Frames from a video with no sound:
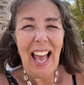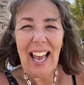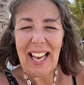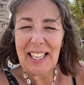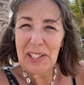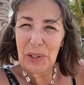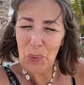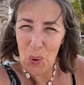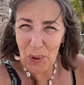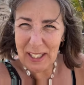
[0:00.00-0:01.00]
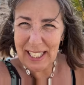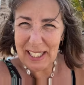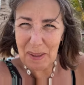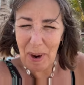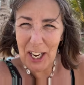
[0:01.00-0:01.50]
and walked
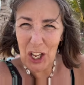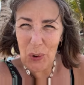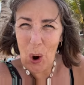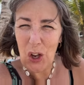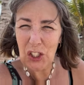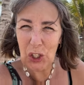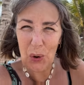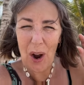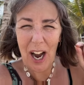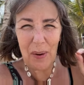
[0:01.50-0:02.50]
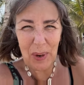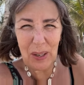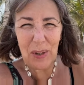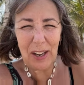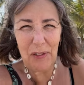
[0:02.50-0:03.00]
into my new hostel. I
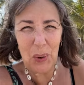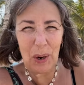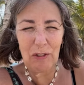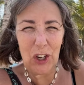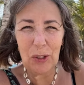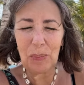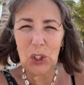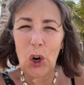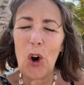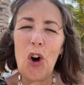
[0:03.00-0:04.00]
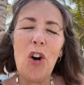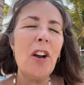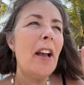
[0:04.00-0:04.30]
will give you a room tour,